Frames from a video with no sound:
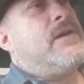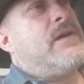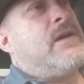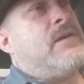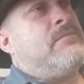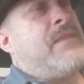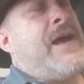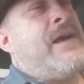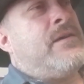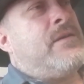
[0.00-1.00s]

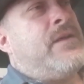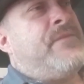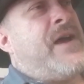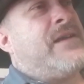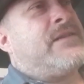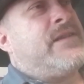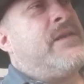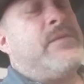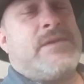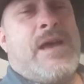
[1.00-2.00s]
My advice to
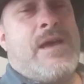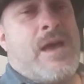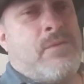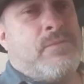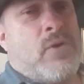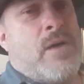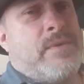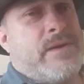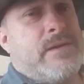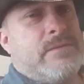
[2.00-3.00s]
them is I would
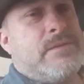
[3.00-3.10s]
probably